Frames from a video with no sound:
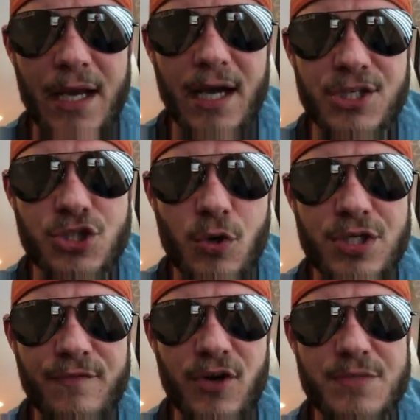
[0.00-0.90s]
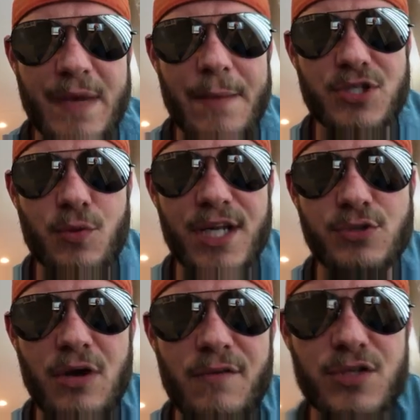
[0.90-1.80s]
Georgia versus Bama
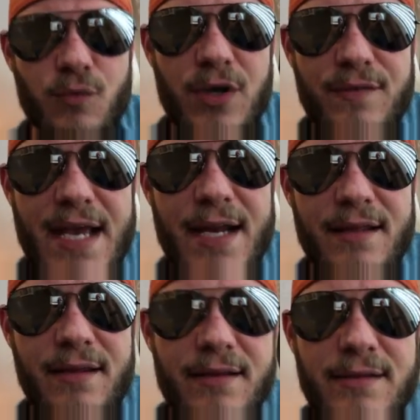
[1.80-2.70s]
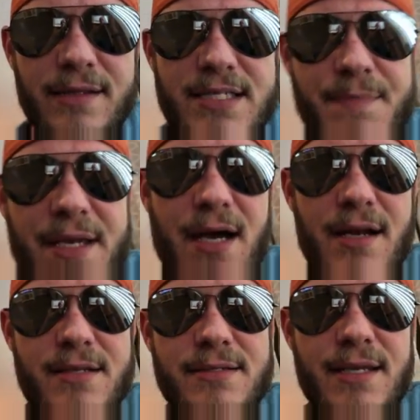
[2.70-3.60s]
2012 is a real natty, let's be
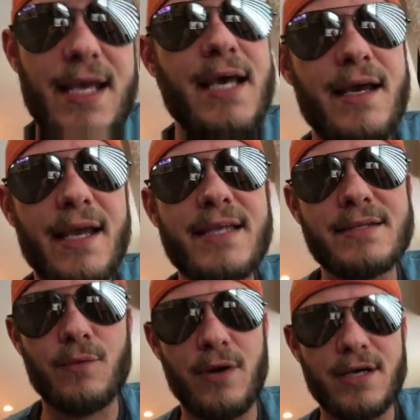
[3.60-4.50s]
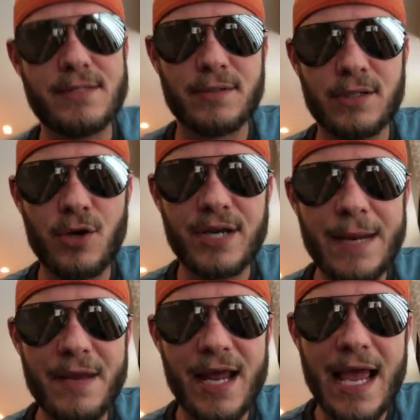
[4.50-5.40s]
honest. Yeah, I guess it was. Notre Dame
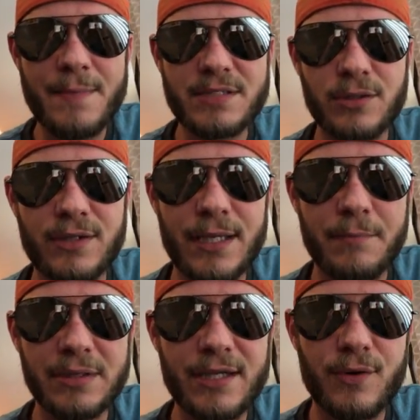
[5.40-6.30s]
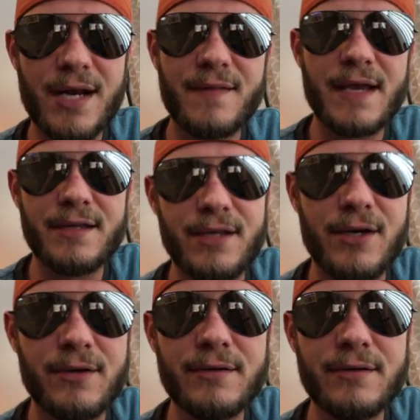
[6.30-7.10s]
got absolutely obliterated that year,